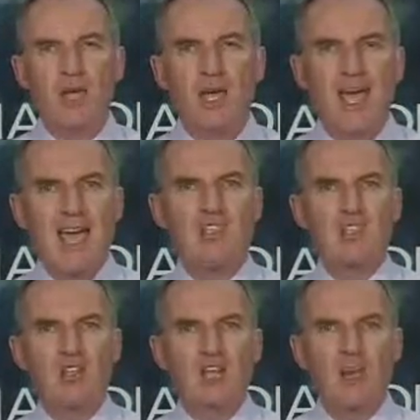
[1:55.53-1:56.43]
but
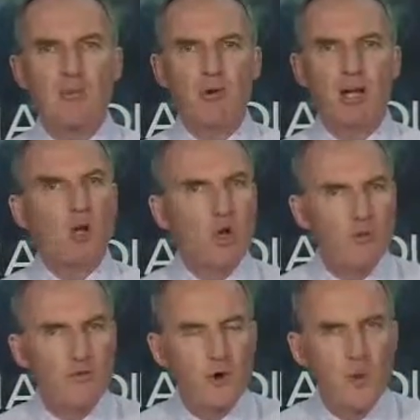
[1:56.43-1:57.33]
Escondida put in a
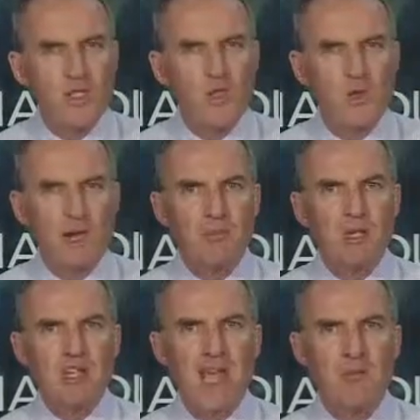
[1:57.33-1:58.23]
good performance with
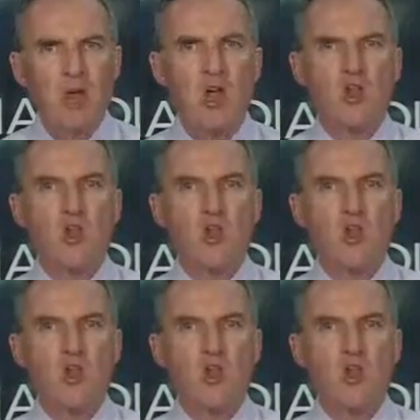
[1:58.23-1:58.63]
Olympic Dam.